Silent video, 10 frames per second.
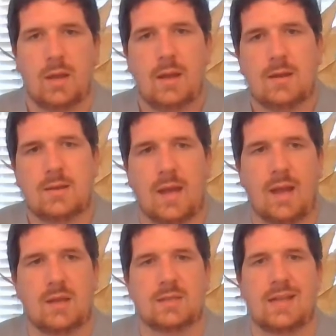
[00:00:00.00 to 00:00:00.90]
okay,
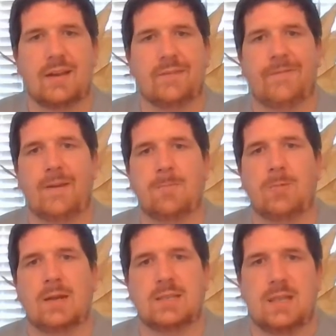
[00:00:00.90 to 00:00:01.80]
because they could fit in
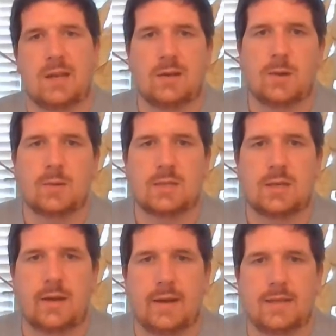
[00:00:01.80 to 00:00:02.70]
places that adults
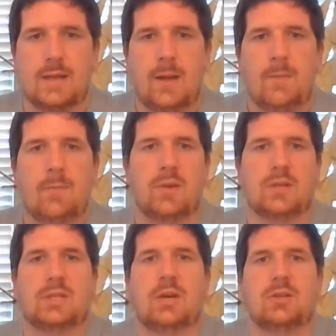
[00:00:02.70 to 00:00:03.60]
couldn't, but they're
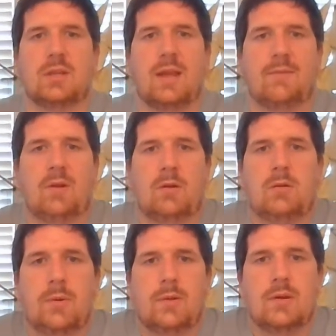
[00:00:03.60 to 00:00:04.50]
children. They have no
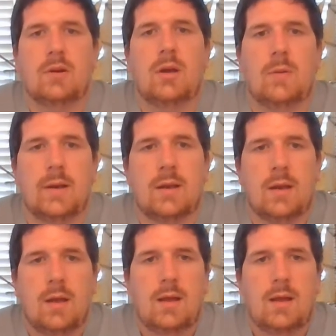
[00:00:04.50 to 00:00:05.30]
clue what they're doing.